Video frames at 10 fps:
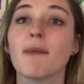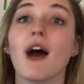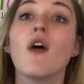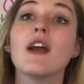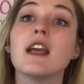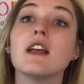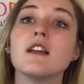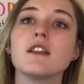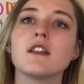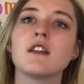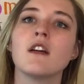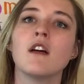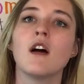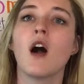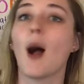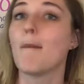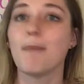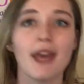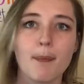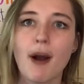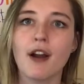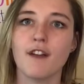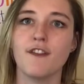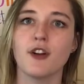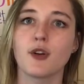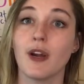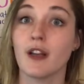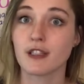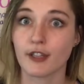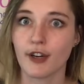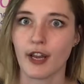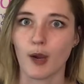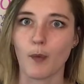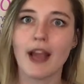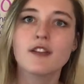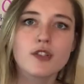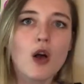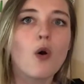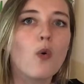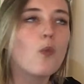about is a big part of third grade is learning, right? So